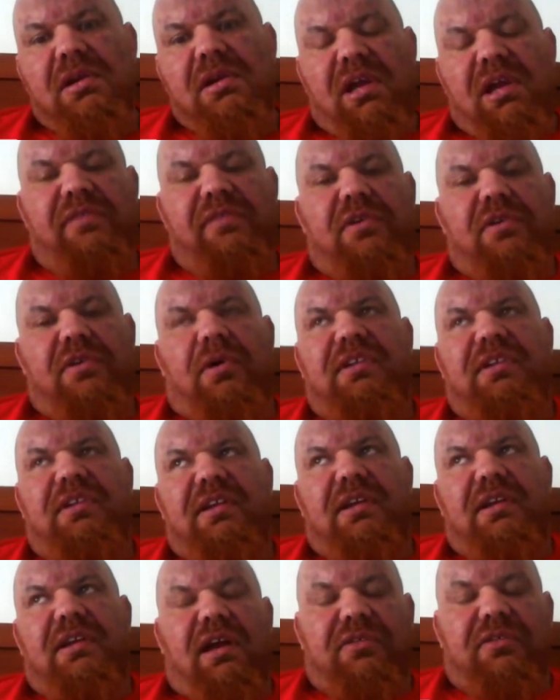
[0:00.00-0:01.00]
even though I did
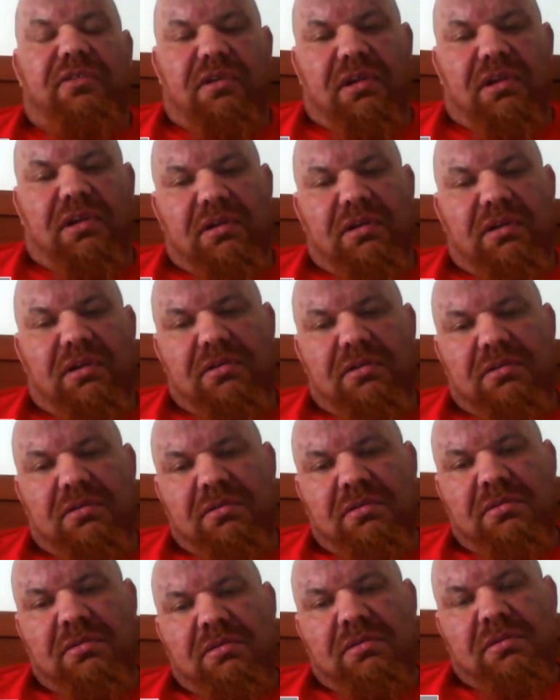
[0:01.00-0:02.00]
it naturally.
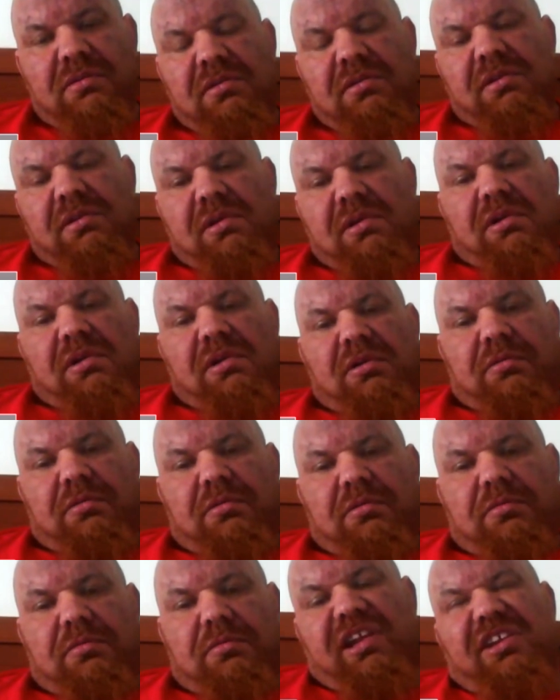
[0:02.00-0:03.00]

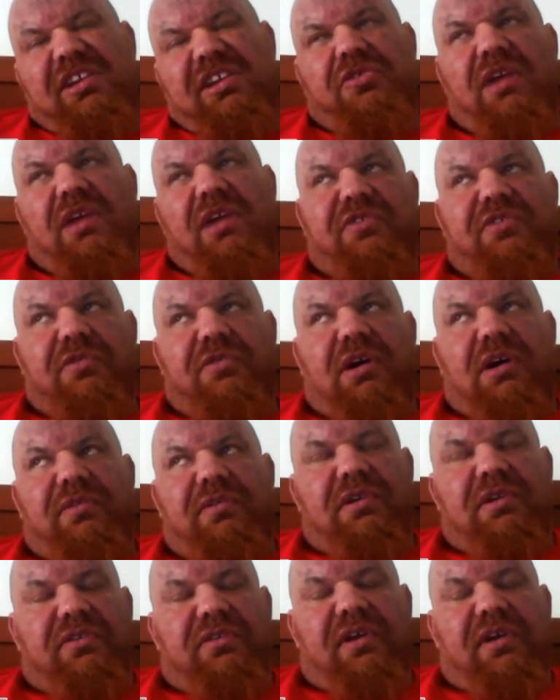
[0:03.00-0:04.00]
But I didn't train for 12
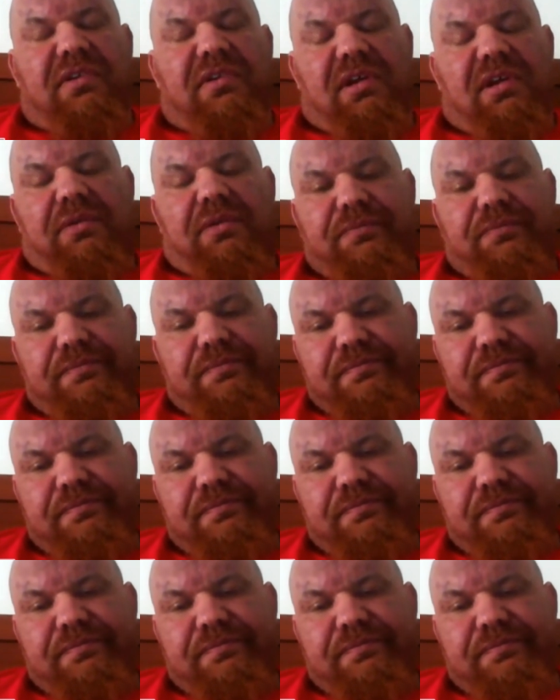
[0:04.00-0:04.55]
years after that.